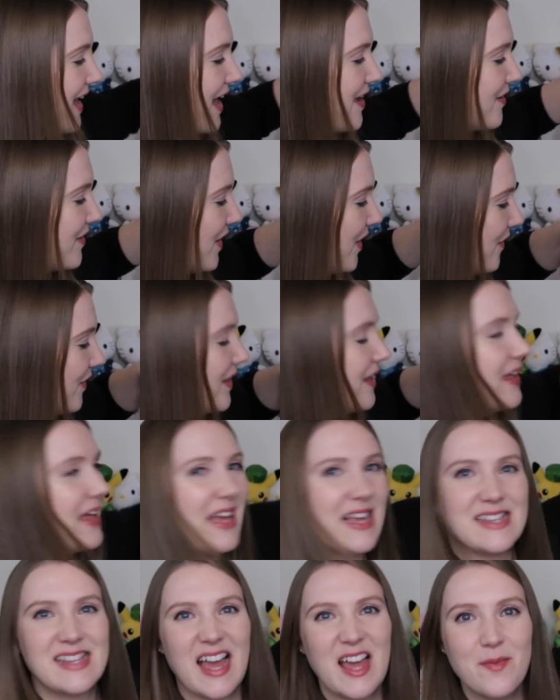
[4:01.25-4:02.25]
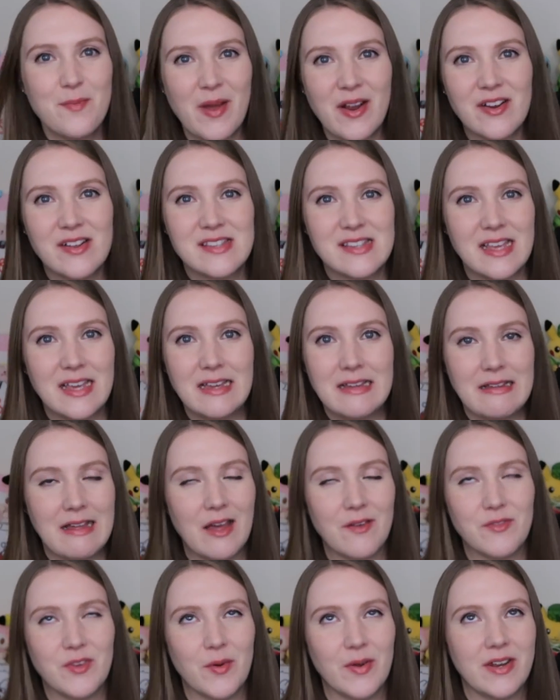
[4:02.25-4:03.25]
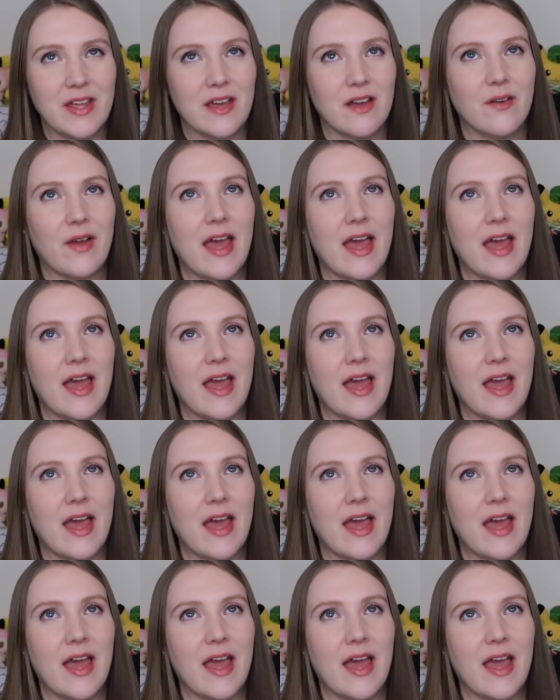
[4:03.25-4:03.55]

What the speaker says: I don't know. Is that embarrassing? I have no idea.